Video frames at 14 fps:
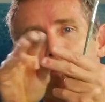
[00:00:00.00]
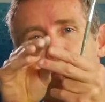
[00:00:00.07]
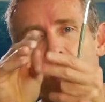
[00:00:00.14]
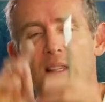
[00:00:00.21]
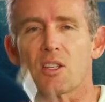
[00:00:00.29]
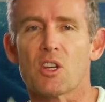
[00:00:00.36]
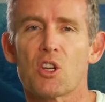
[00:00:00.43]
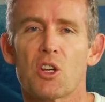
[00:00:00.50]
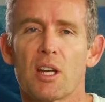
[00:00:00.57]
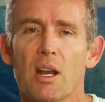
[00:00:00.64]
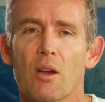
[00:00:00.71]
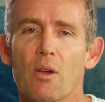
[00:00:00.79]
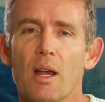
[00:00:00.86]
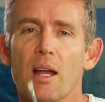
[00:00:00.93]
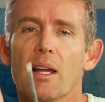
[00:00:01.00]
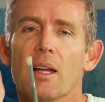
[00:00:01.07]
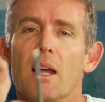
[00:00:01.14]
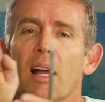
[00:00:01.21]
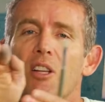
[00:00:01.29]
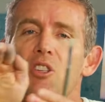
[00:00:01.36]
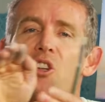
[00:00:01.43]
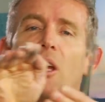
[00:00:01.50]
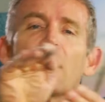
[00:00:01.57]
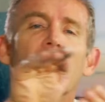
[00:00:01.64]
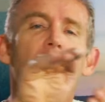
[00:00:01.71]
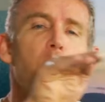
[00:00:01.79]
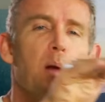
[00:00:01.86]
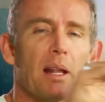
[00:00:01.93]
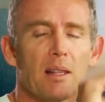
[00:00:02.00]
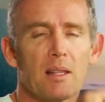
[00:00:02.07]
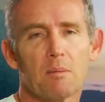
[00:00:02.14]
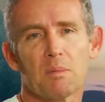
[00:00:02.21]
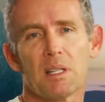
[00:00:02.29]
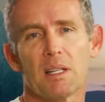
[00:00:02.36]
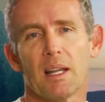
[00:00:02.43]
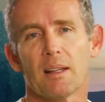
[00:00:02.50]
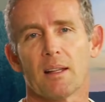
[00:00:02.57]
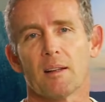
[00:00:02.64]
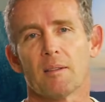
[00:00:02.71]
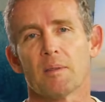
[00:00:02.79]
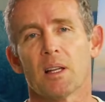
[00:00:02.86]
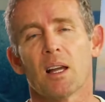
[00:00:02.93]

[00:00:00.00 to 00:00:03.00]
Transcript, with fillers: transition area and gently blend them together.